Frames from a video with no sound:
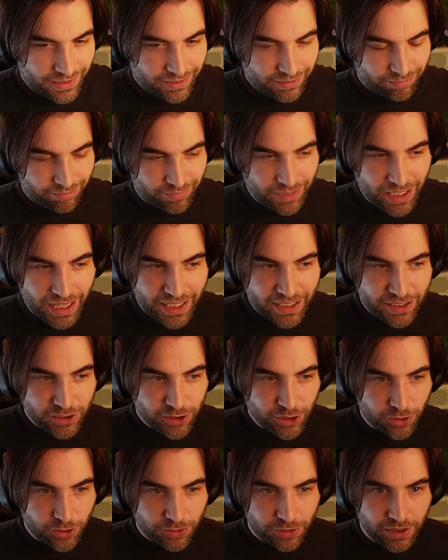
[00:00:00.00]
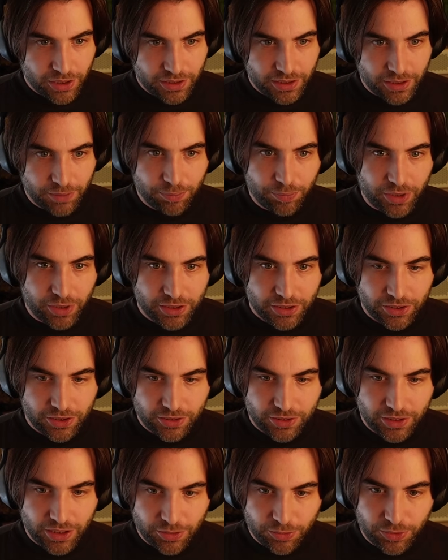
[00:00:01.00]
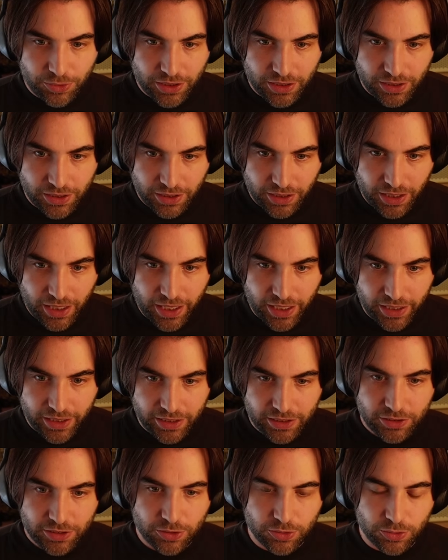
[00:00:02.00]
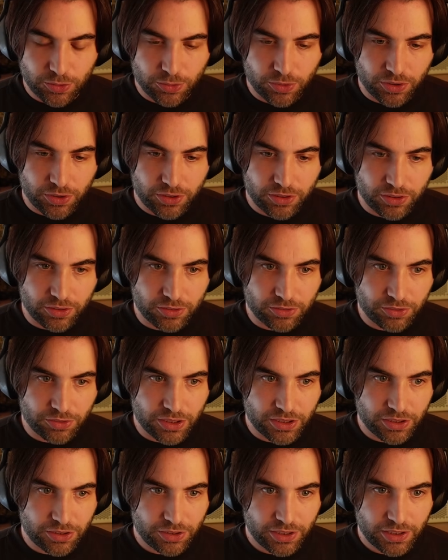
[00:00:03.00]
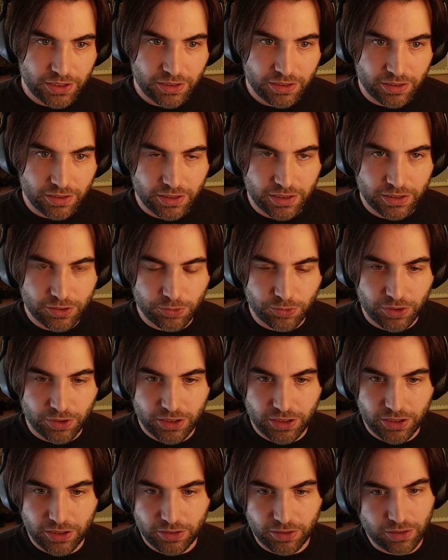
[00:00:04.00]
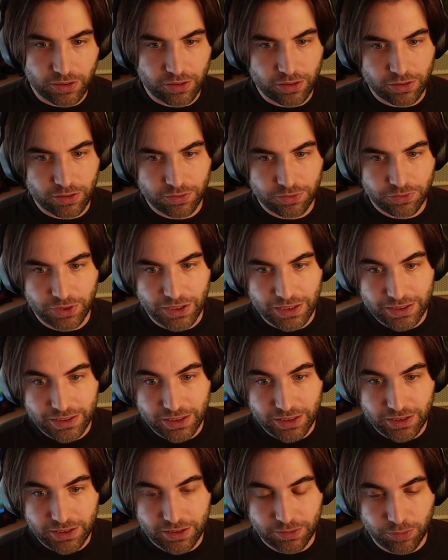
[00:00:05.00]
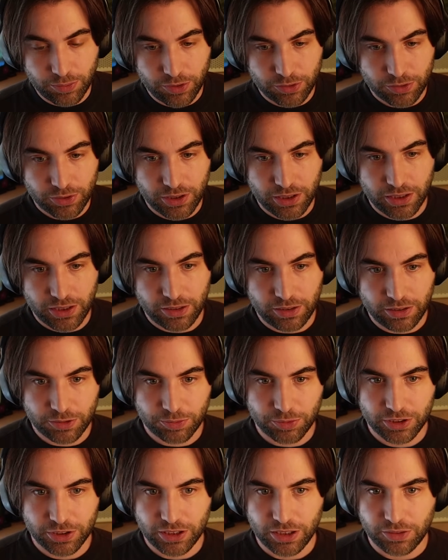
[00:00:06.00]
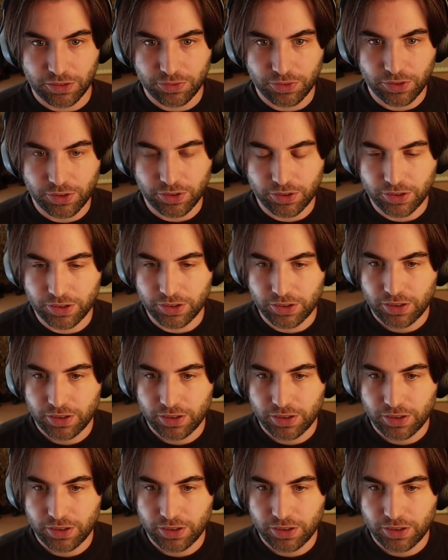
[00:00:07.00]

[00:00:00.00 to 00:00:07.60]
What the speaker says: I know that the person that we hired to work on rendering is working on fixes mostly, especially for